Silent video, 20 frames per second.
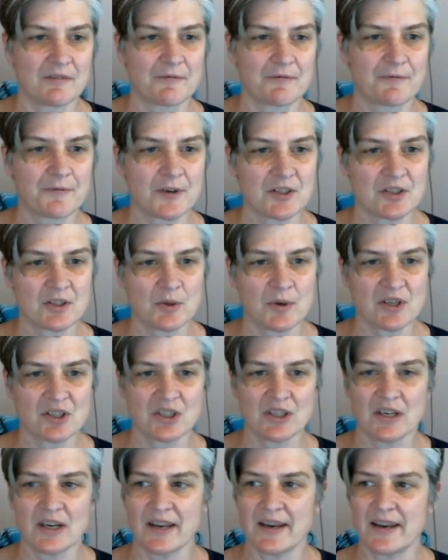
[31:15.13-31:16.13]
First
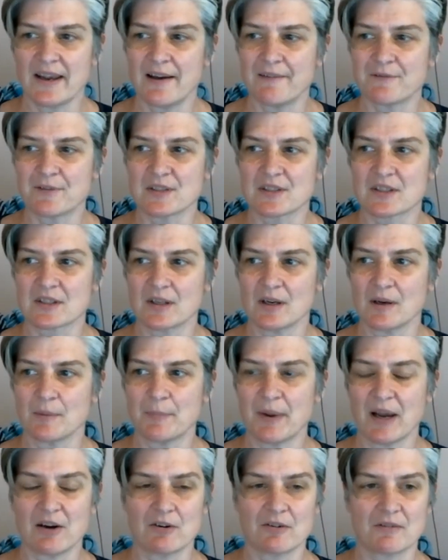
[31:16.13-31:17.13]
question I have is
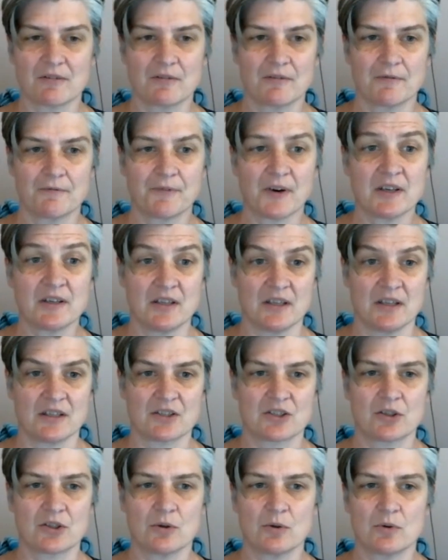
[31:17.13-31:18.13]
about funding.
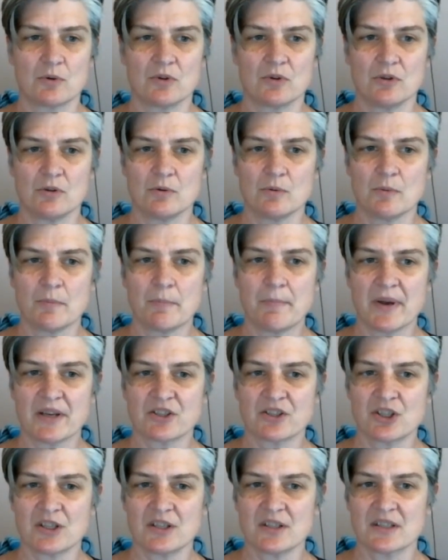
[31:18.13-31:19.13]
So you
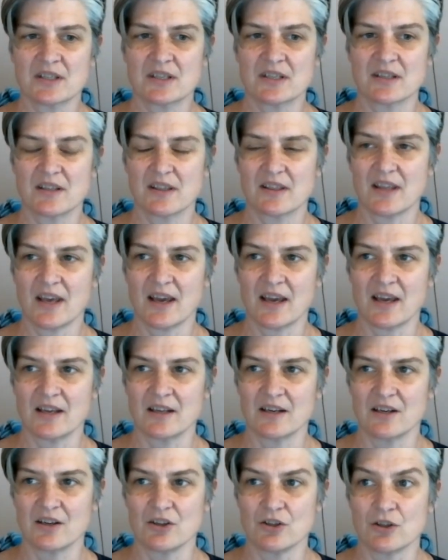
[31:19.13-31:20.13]
mentioned
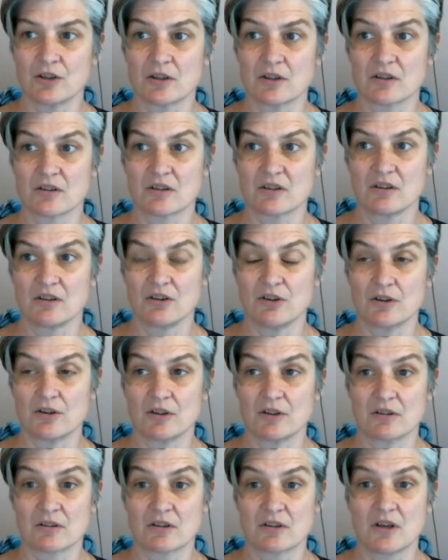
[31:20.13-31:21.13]
that
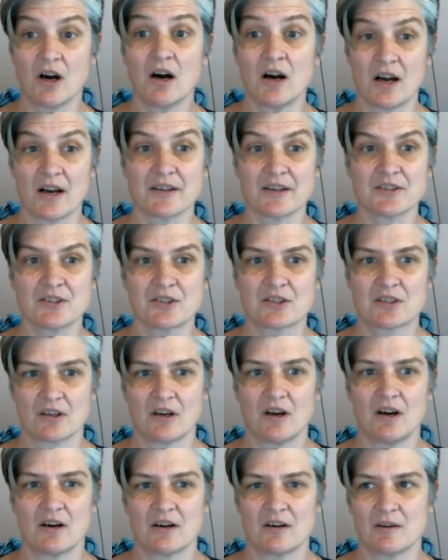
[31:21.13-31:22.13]
your costs
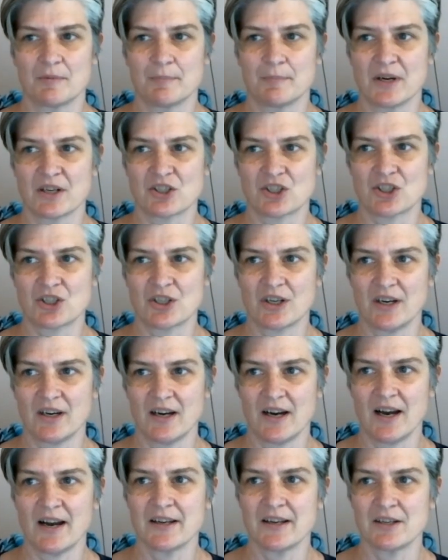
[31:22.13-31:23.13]
are much
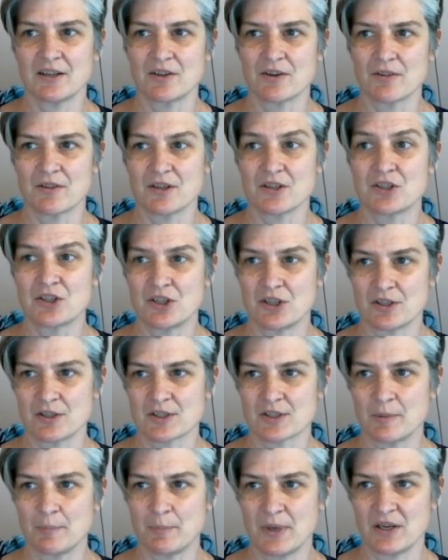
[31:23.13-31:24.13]
higher this year
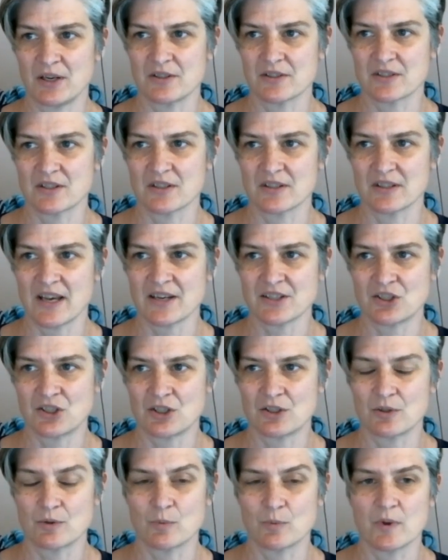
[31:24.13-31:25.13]
as compared to last
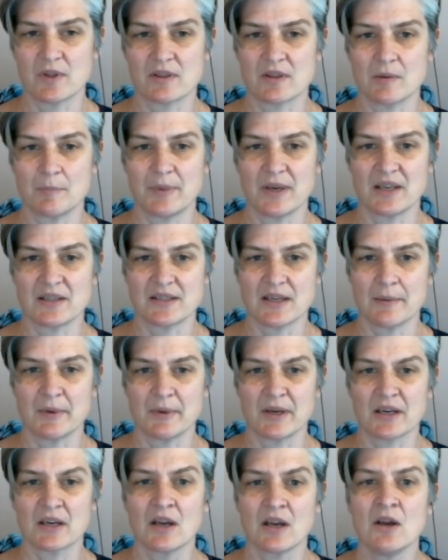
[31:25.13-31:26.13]
year with the
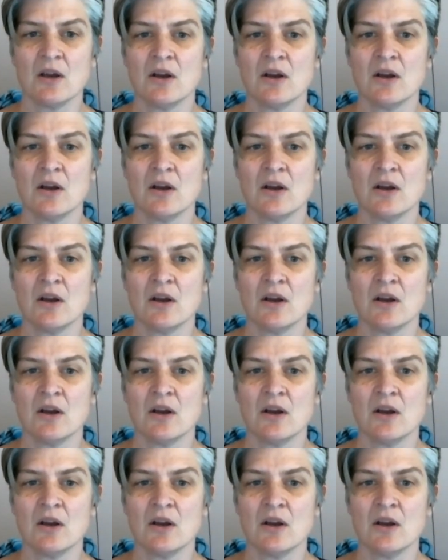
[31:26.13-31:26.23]
pandemic.